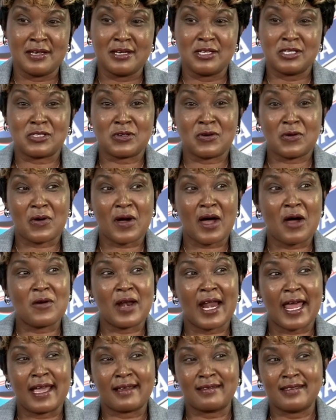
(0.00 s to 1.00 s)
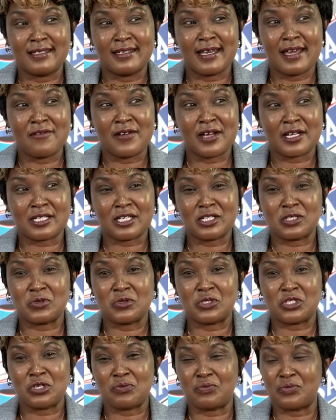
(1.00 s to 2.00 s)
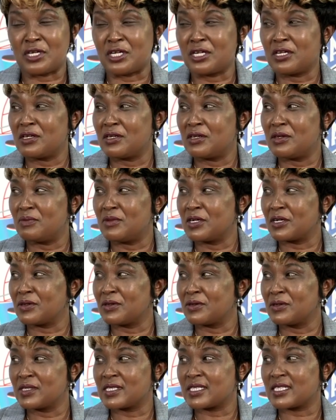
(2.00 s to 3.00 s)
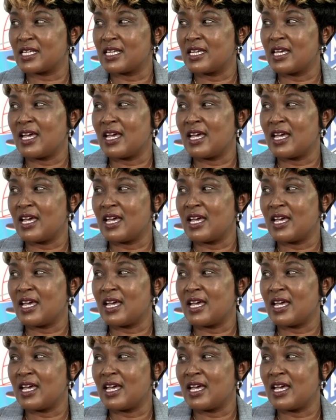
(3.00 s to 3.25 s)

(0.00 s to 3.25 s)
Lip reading: So I would like the director to chip in, because